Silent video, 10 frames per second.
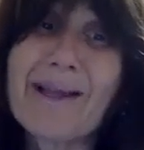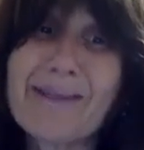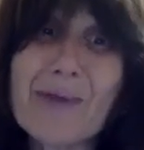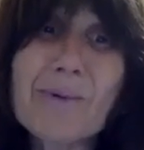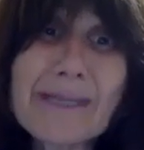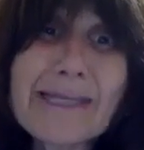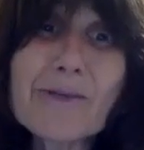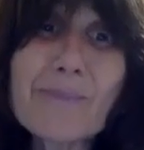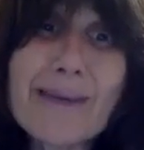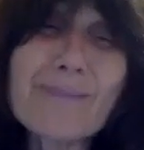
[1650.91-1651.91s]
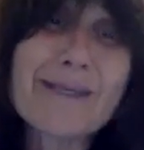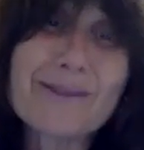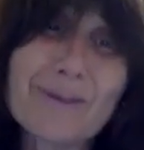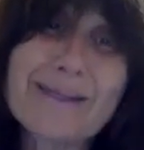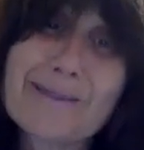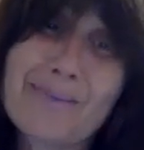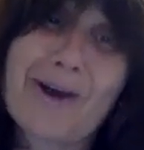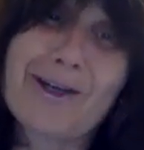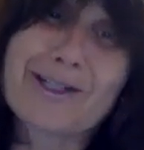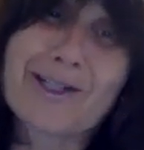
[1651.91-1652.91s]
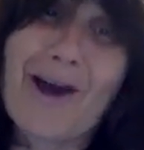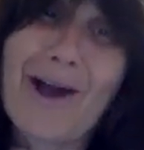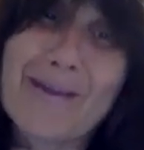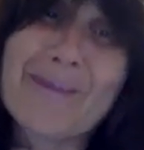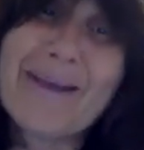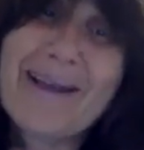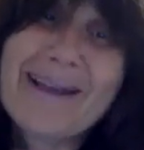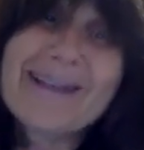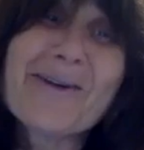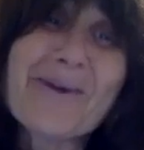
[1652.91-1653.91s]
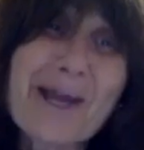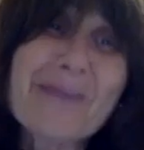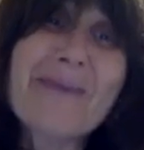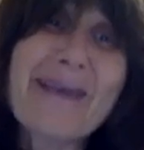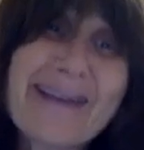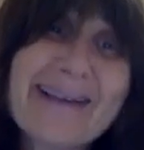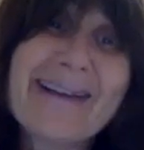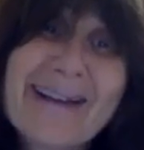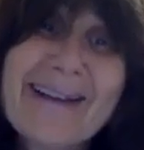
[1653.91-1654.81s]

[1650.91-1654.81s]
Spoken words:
They were little babies once upon a time. You know what I mean?